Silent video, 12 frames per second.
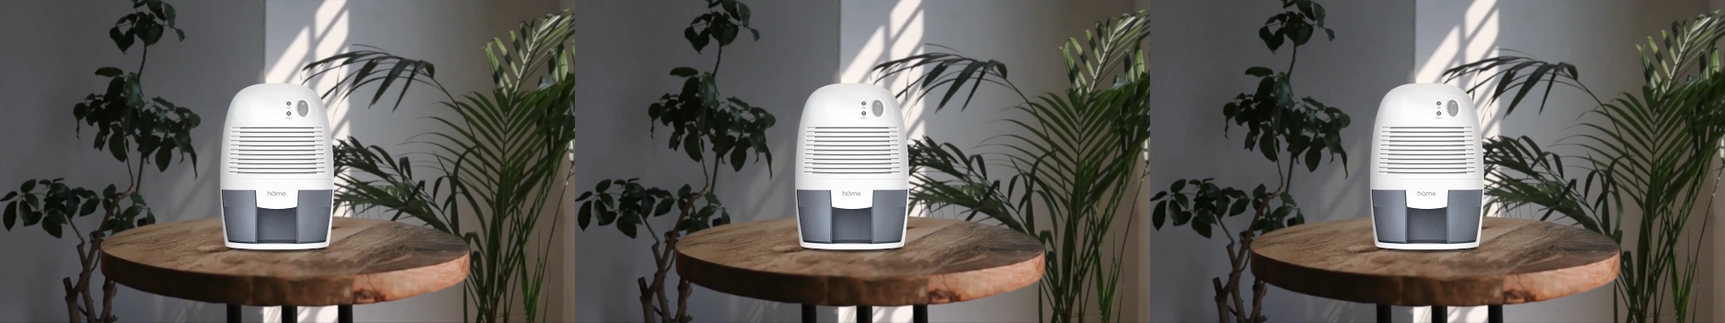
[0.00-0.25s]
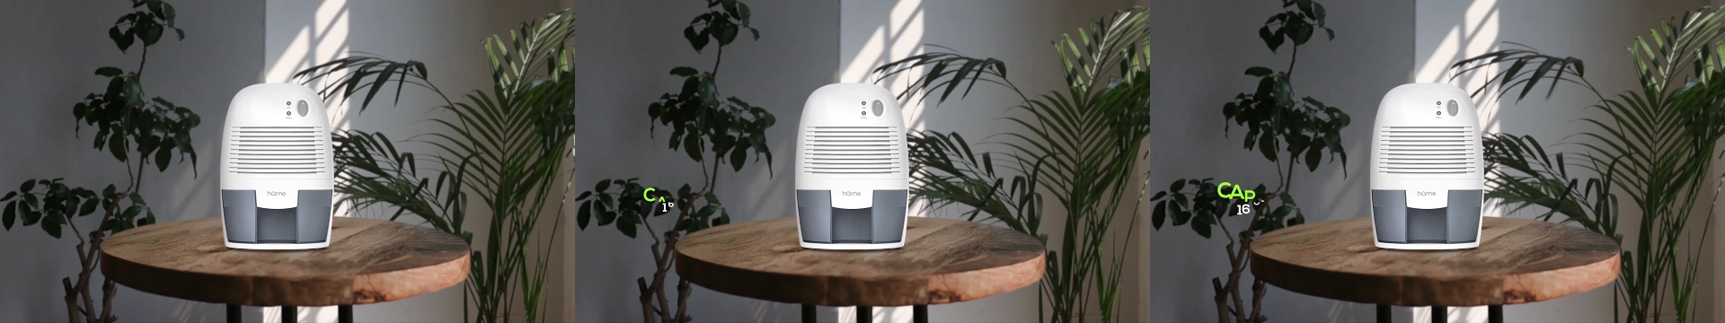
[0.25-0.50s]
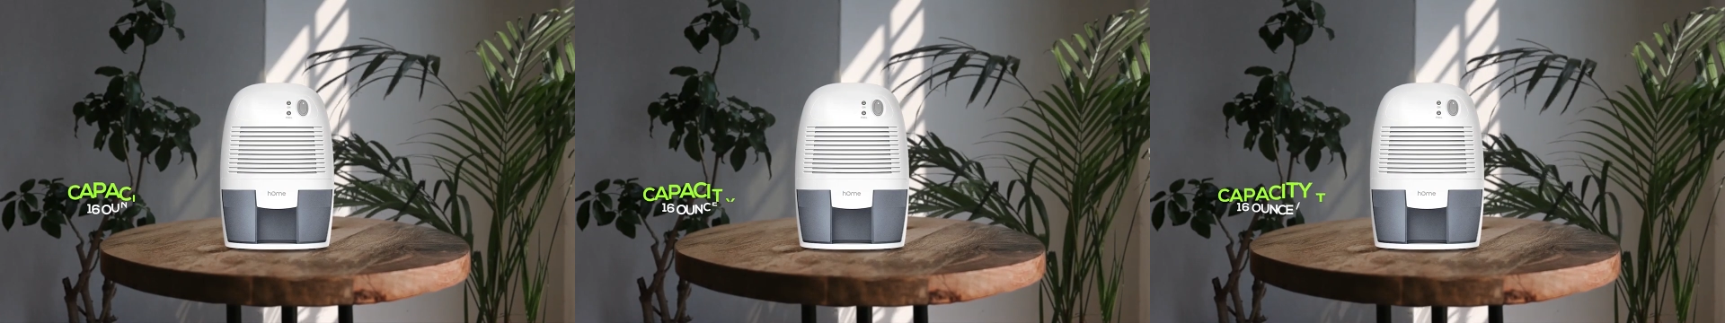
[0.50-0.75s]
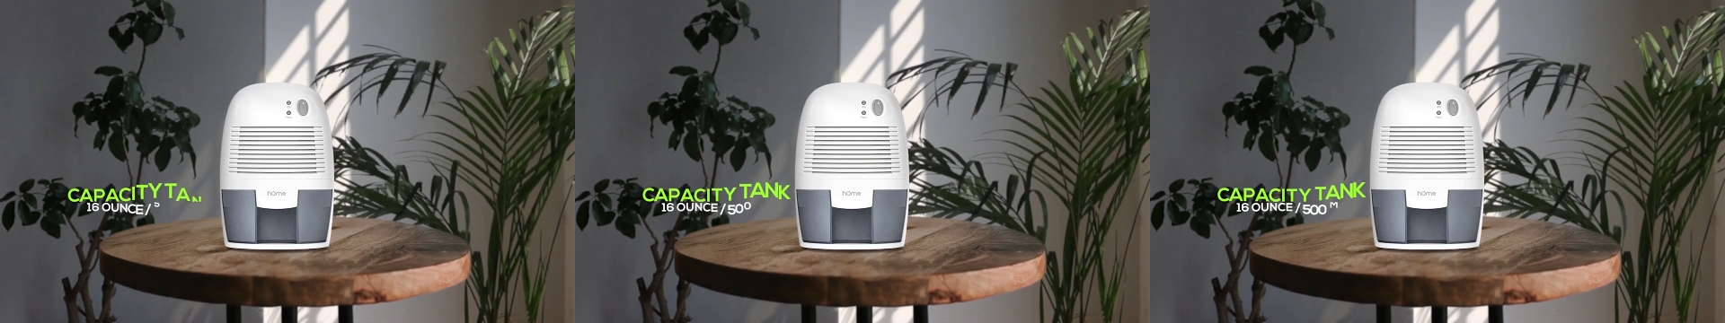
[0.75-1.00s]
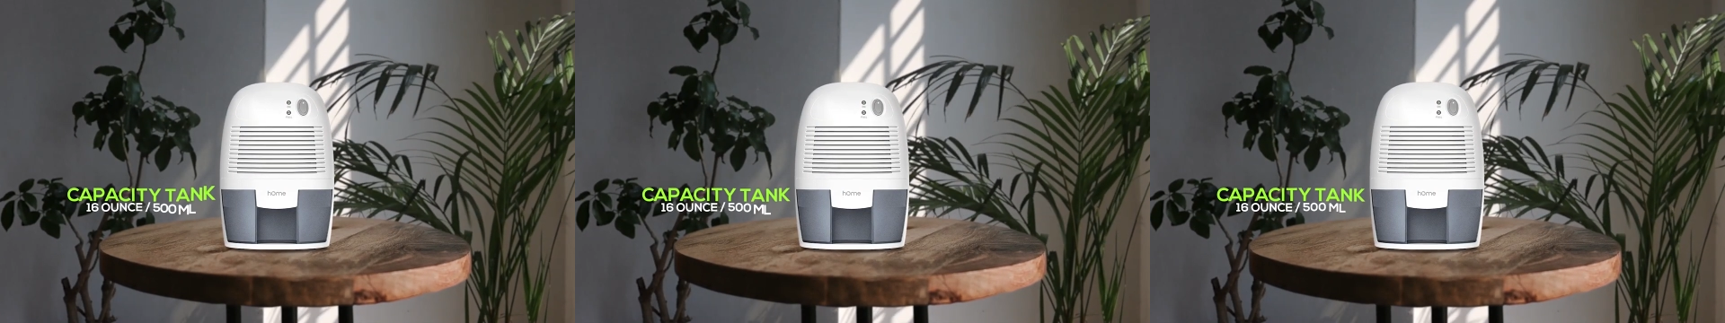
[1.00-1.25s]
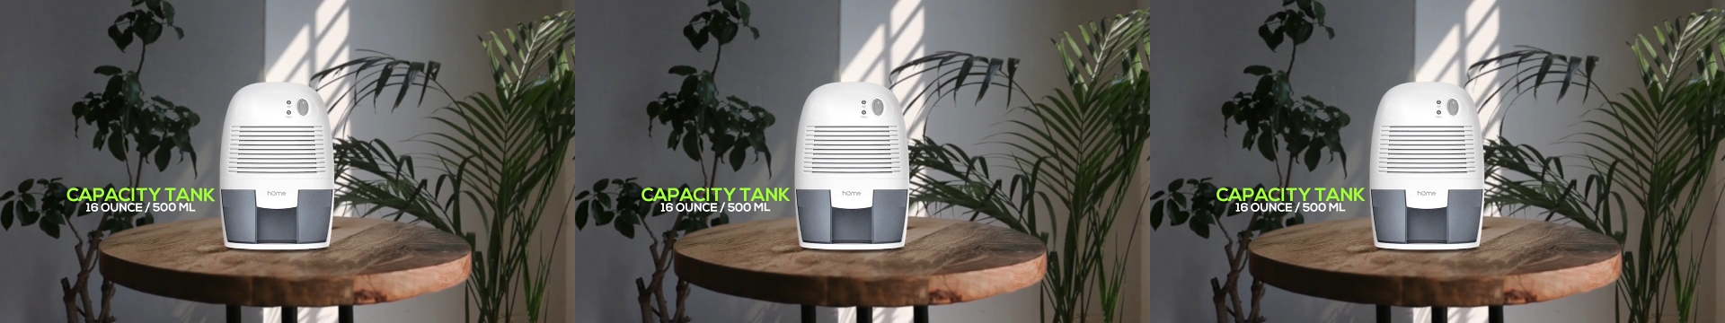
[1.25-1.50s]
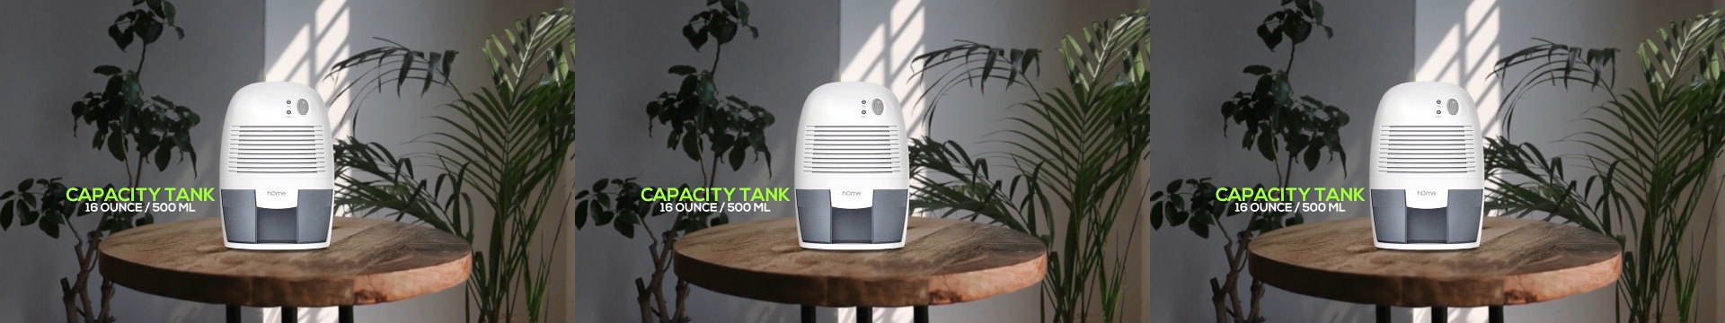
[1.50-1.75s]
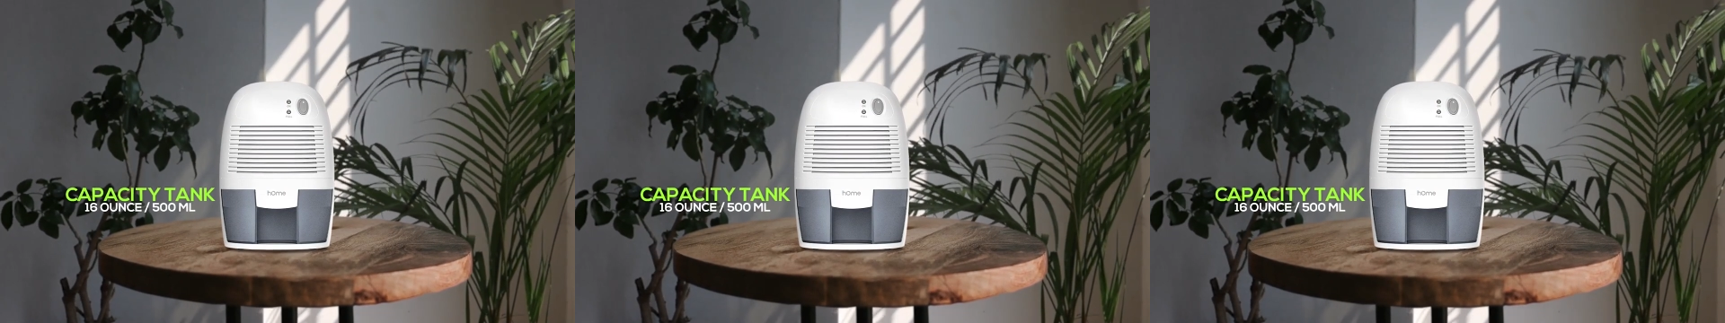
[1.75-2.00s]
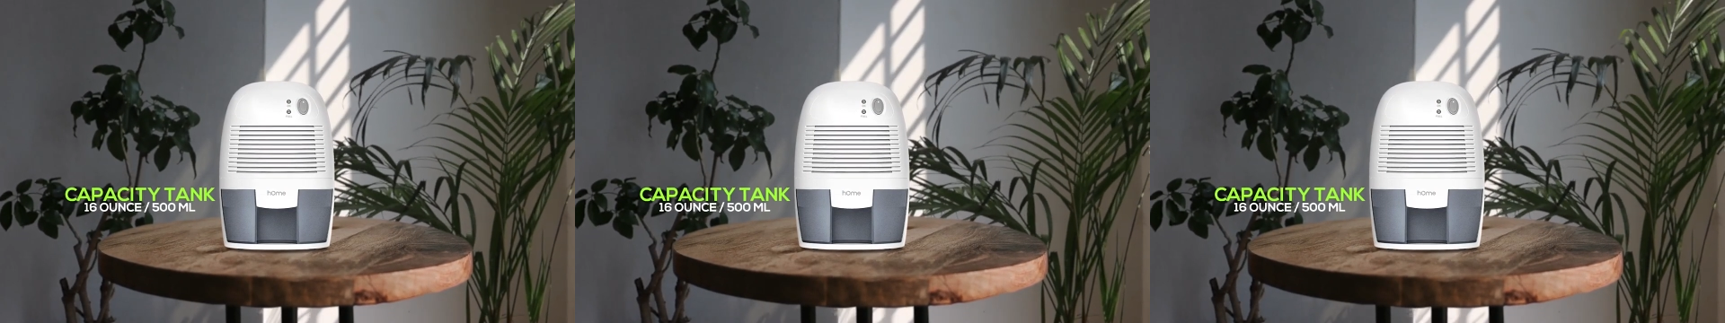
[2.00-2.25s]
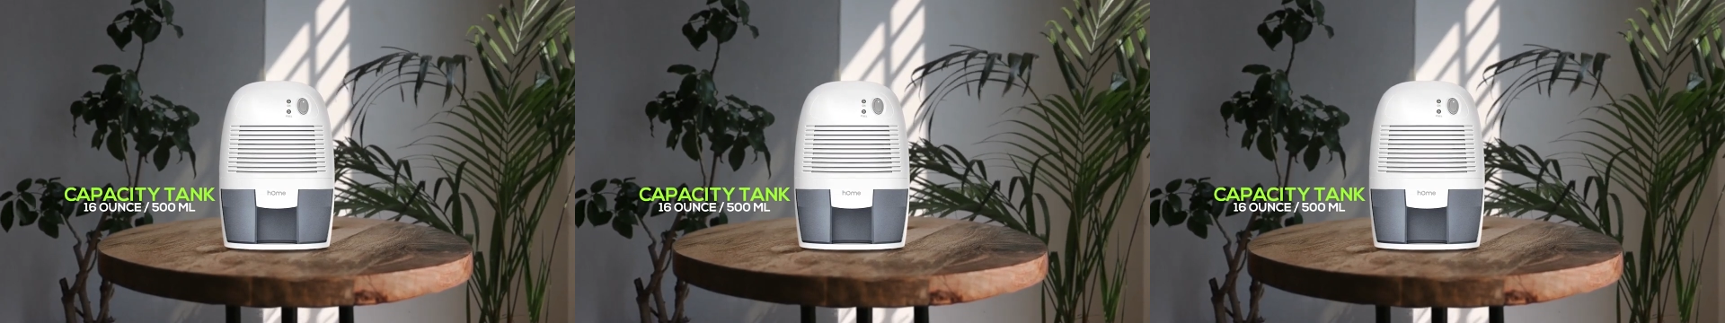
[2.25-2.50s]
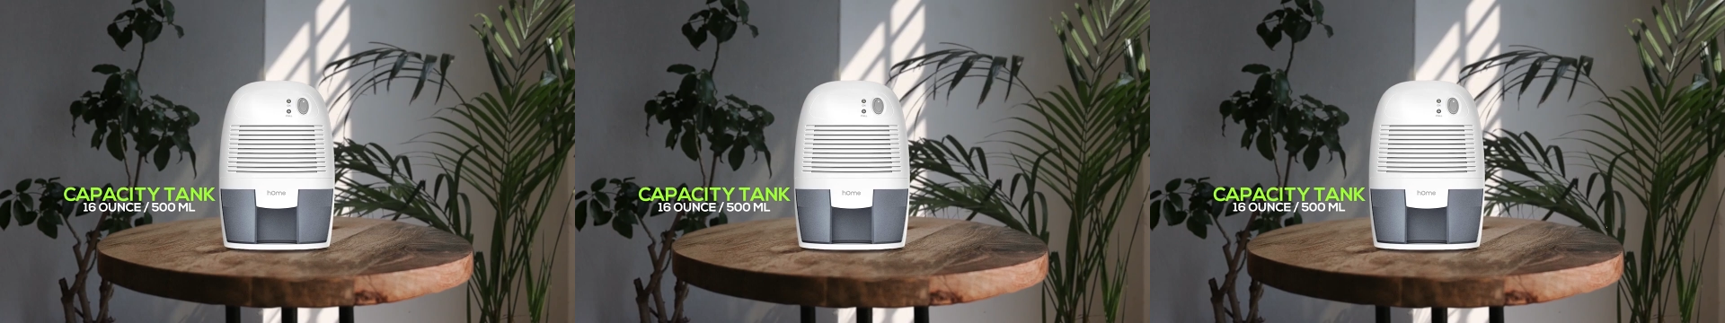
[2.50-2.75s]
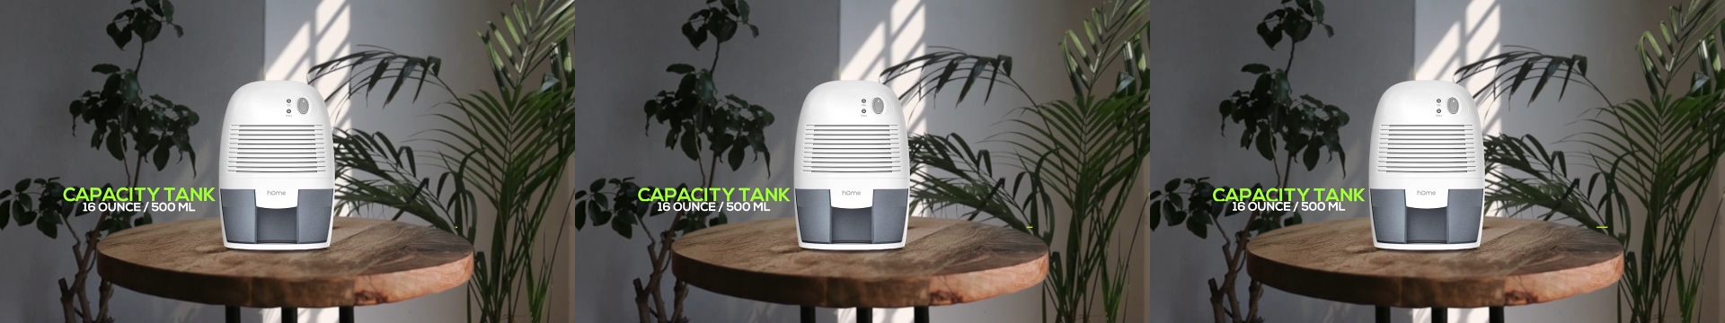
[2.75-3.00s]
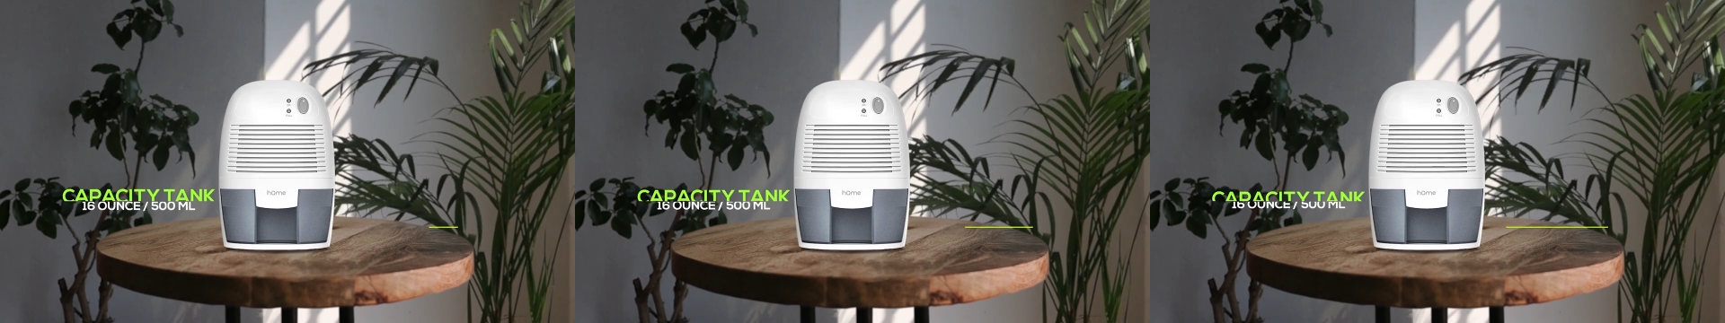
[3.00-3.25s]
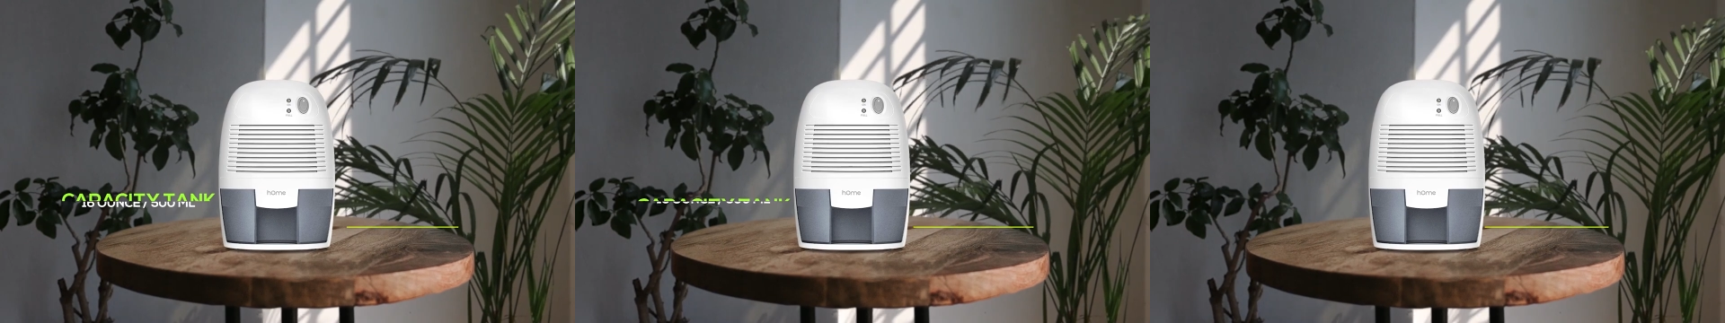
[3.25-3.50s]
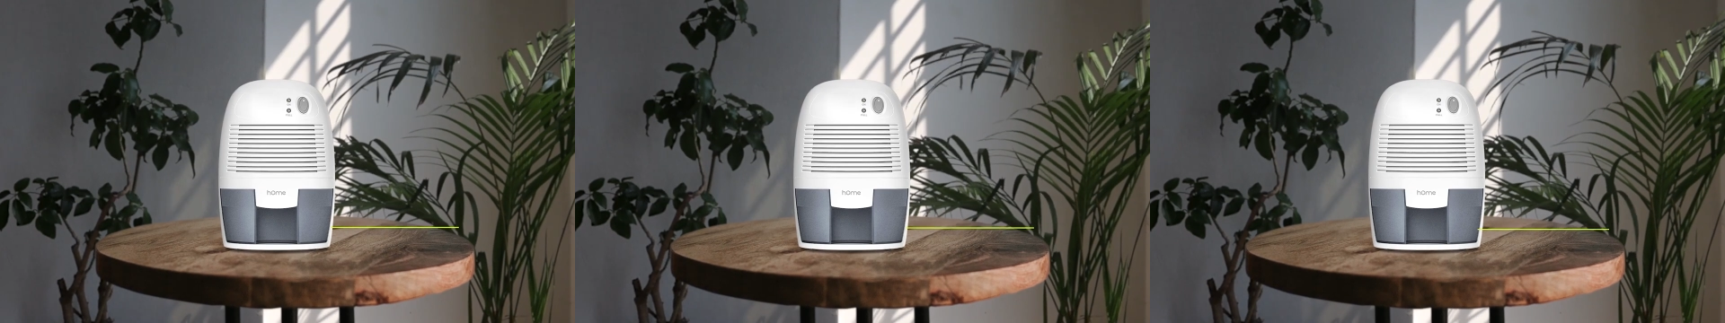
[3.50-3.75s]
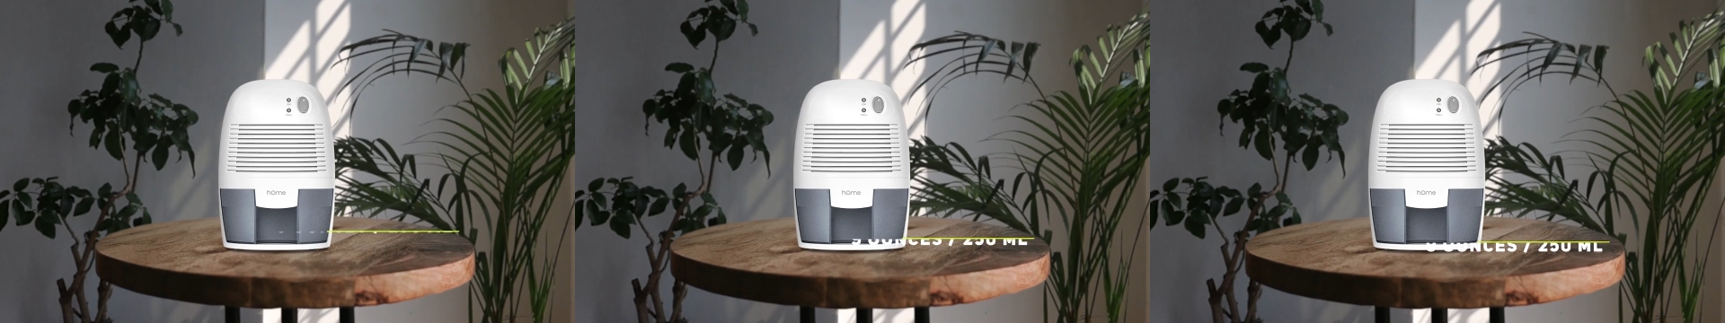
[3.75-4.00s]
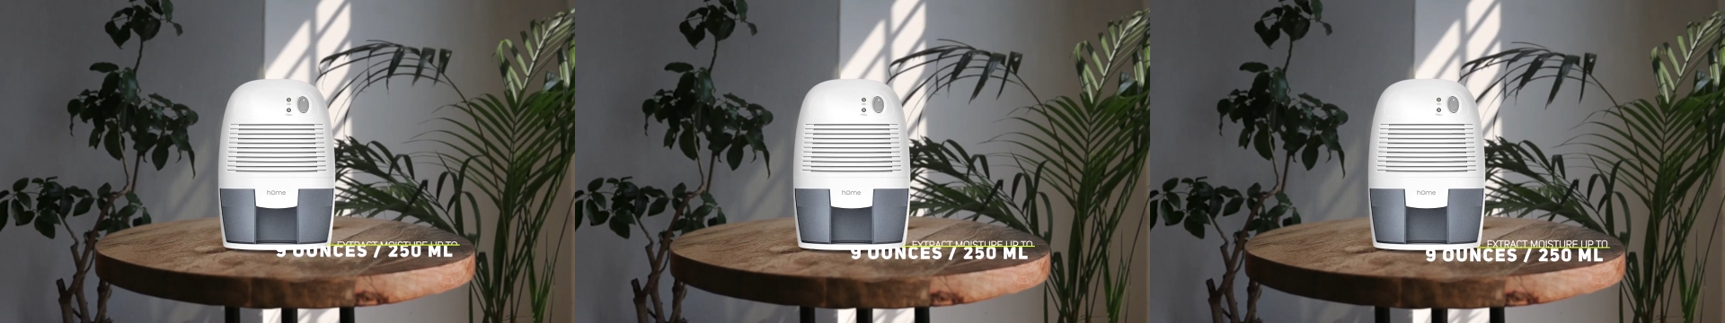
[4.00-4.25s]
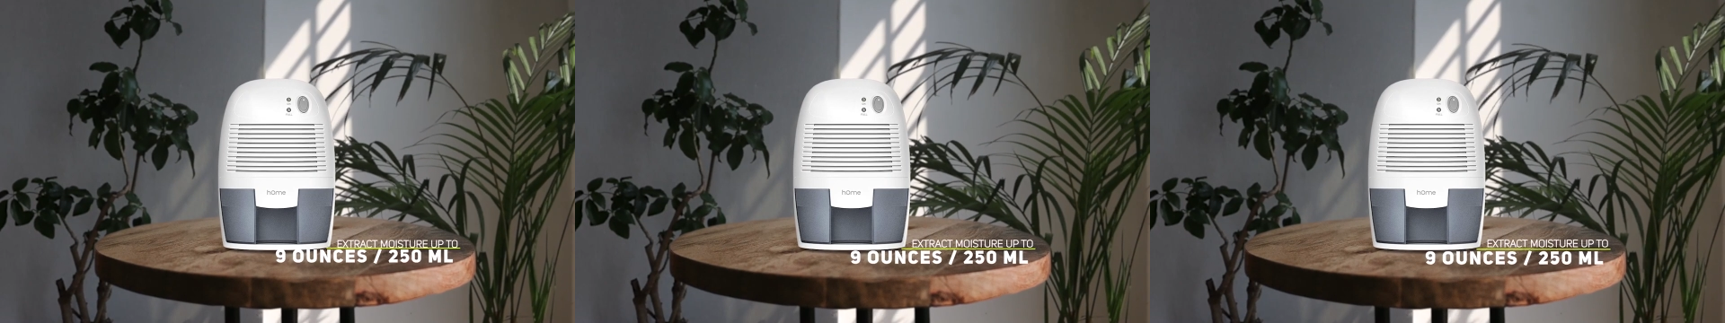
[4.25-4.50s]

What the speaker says: No face is visible, so there are no lips to read.